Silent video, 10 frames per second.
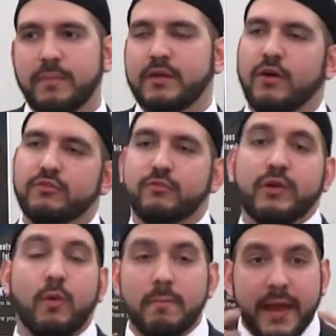Because
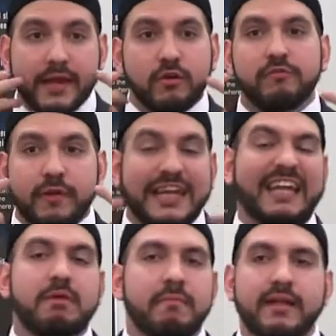we're made of
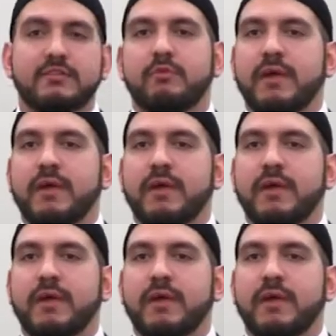inanimate matter,